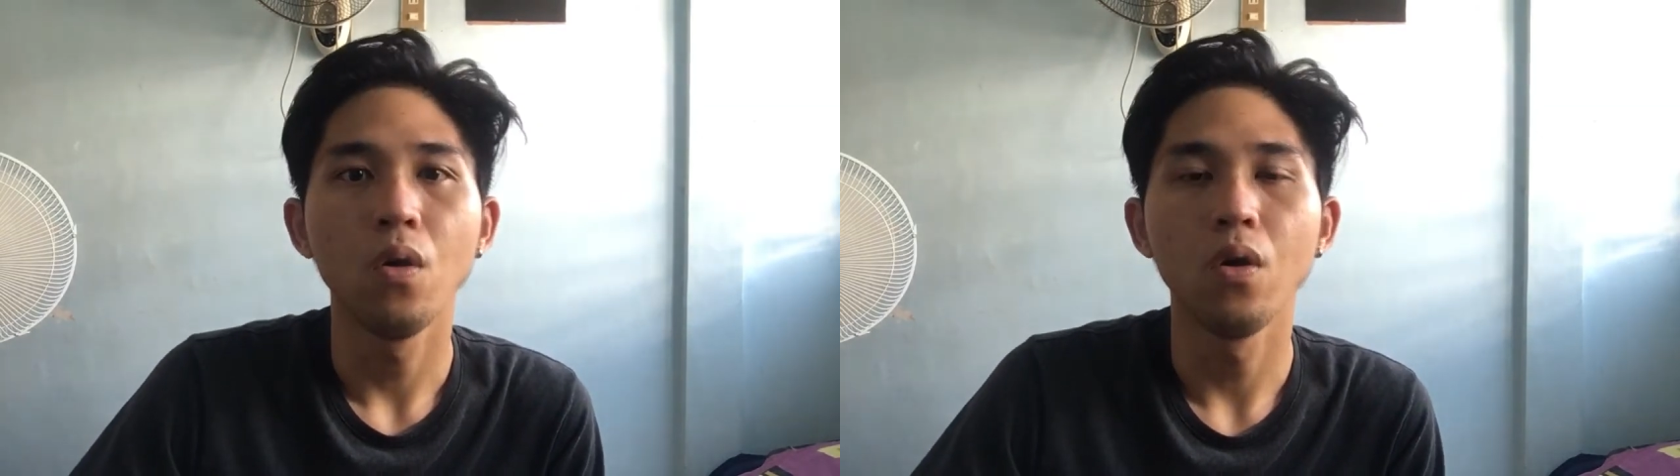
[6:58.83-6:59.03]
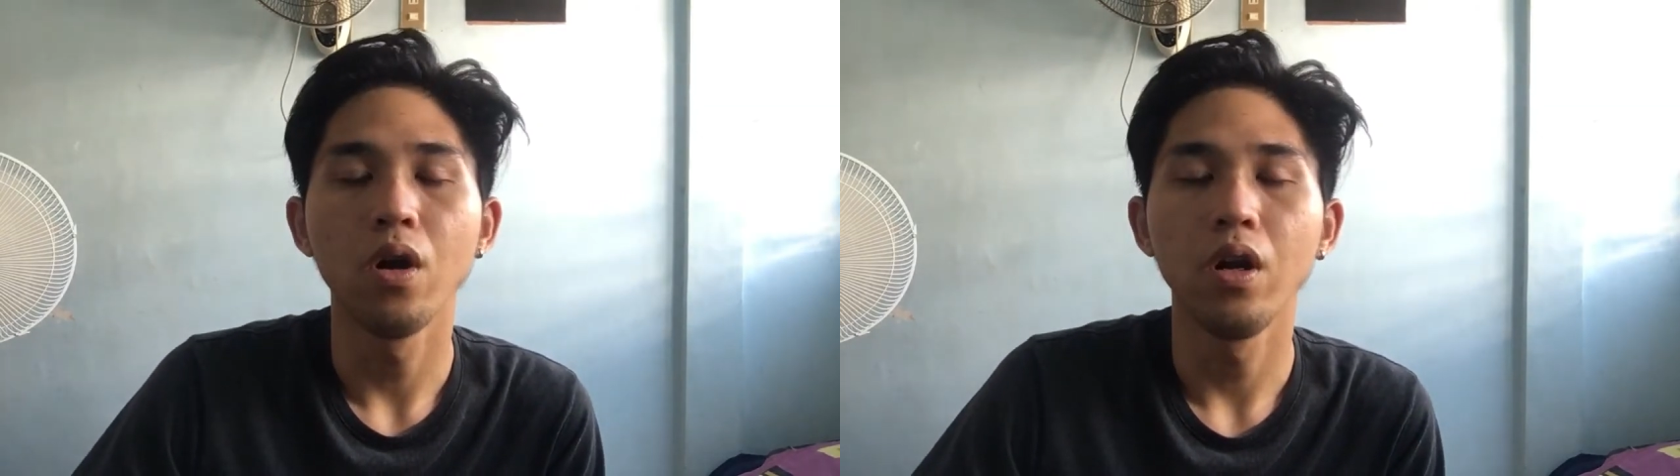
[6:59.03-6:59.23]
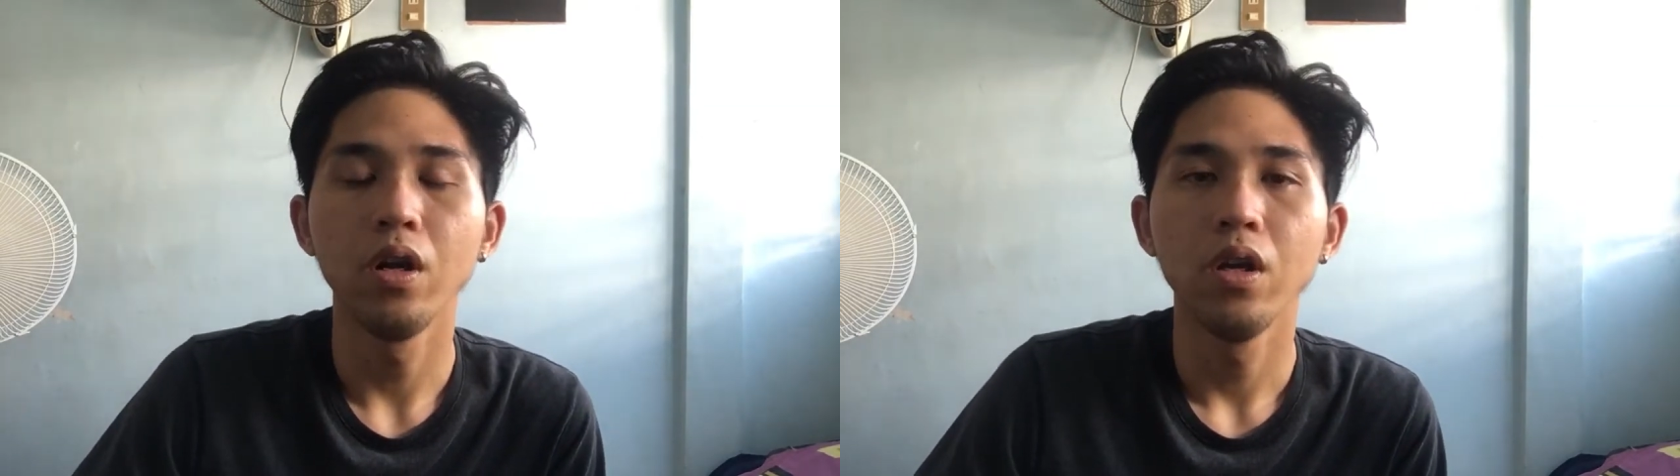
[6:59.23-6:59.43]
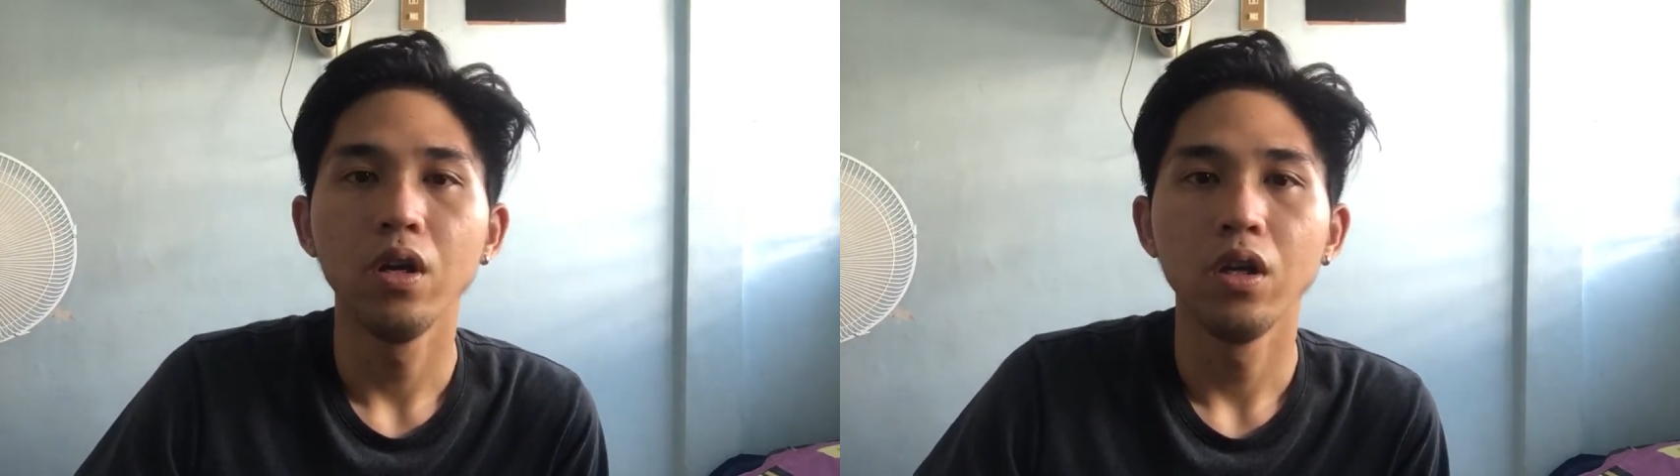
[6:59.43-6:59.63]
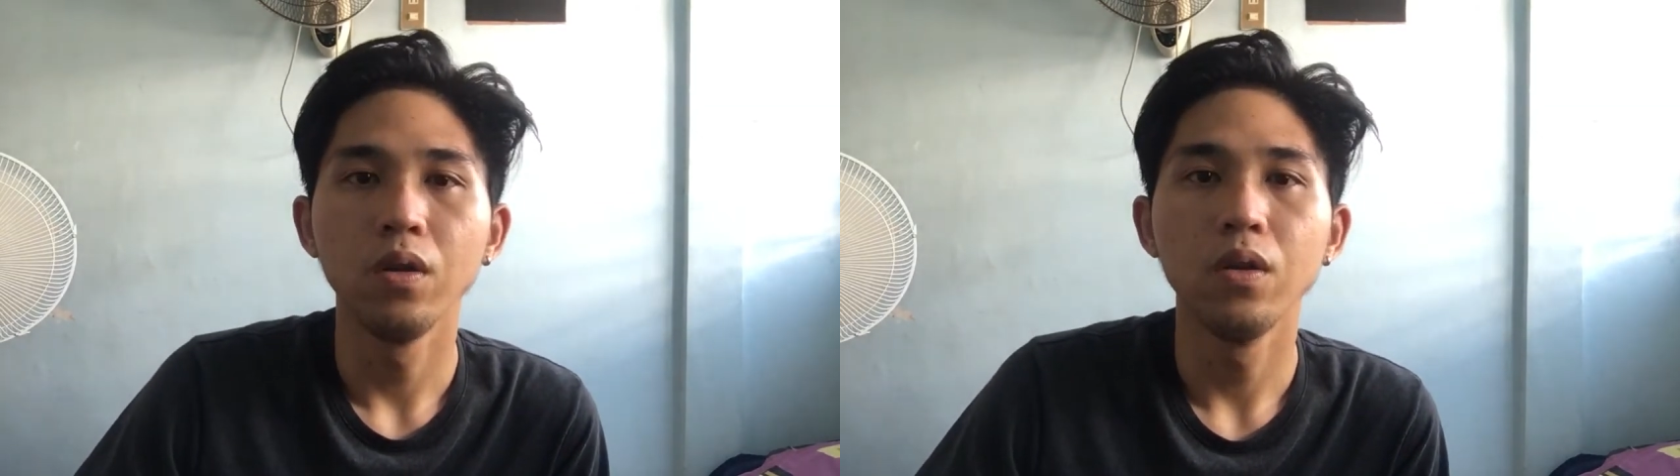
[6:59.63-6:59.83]
or
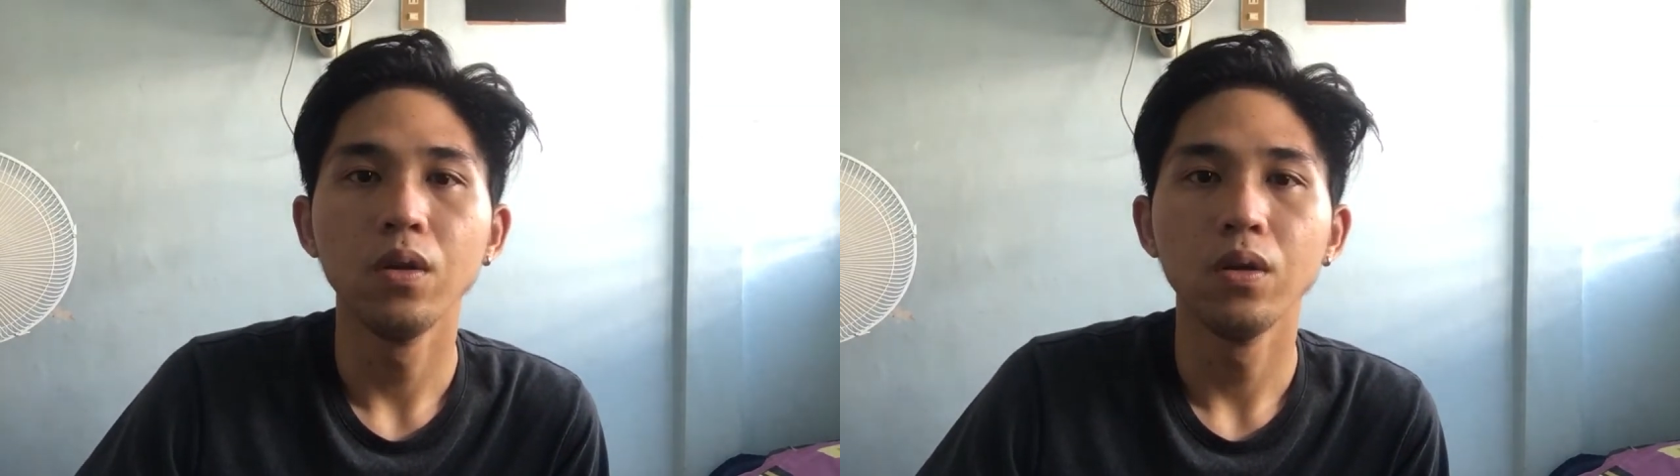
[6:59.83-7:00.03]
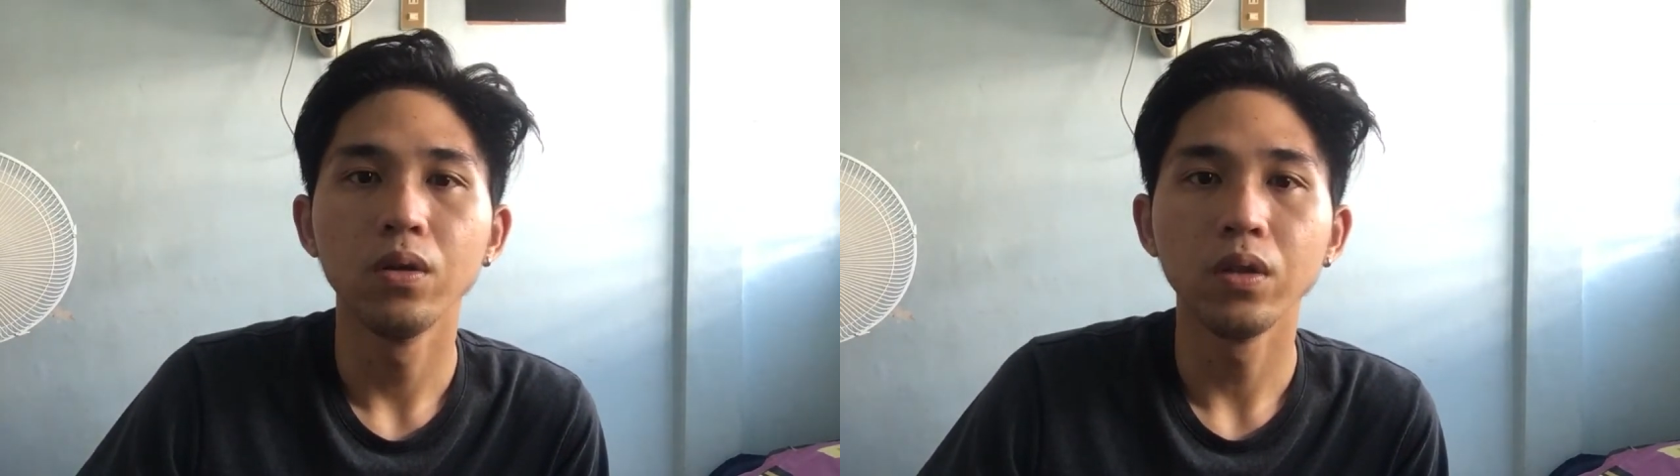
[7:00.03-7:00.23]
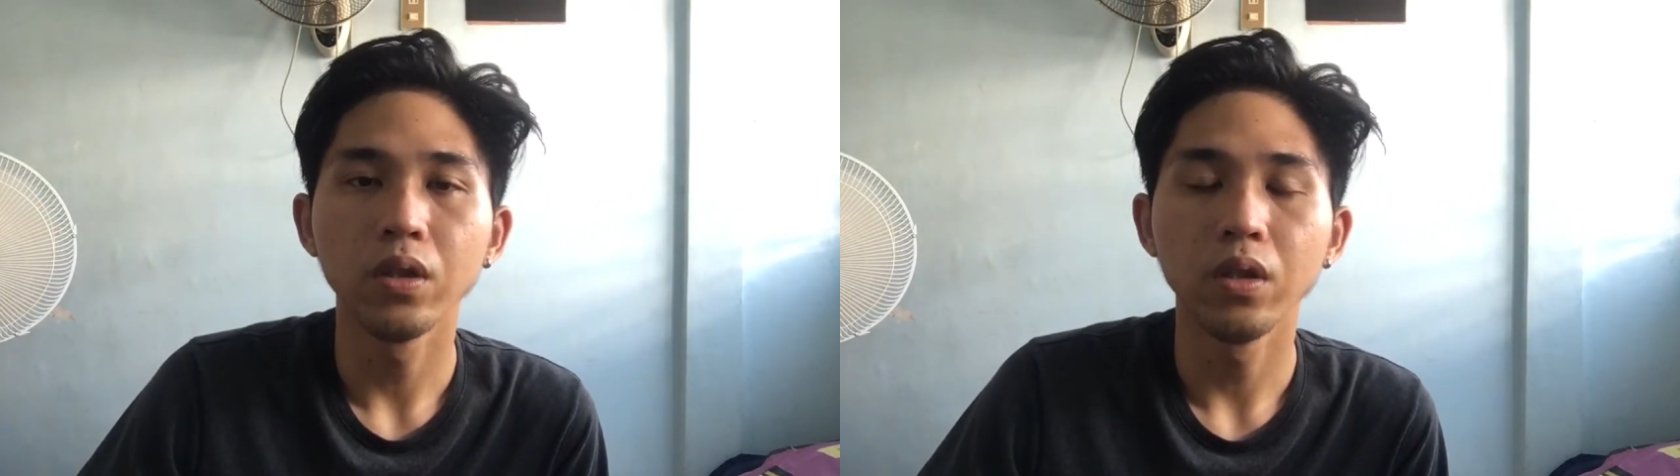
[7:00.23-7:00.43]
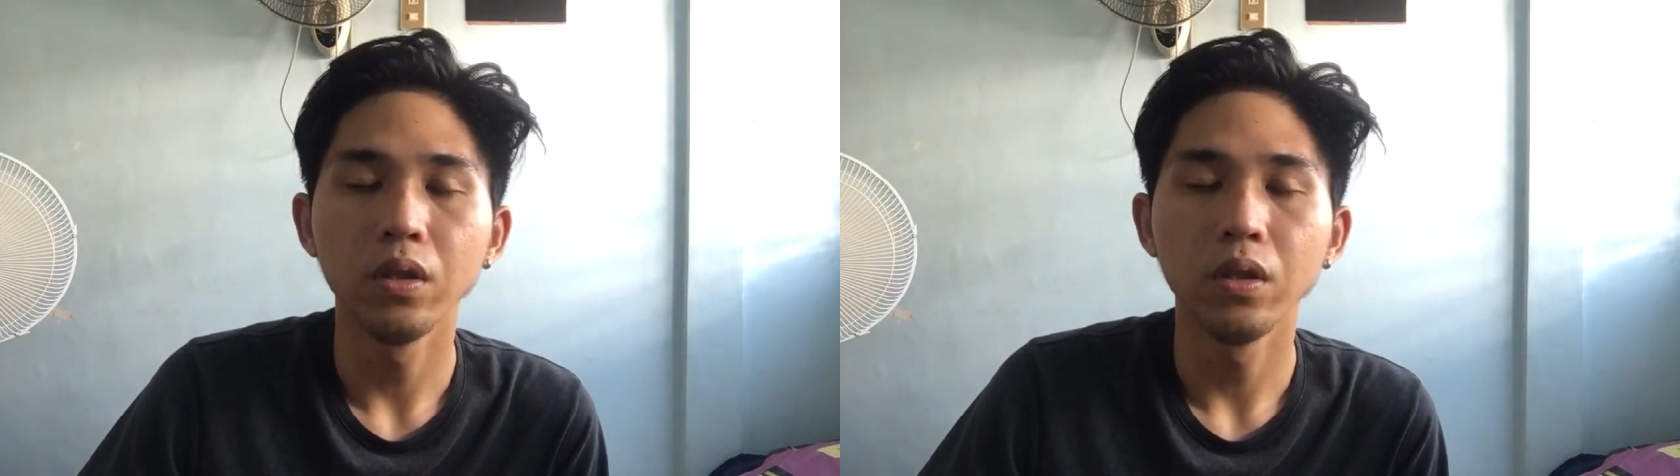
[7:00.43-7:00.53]
you don't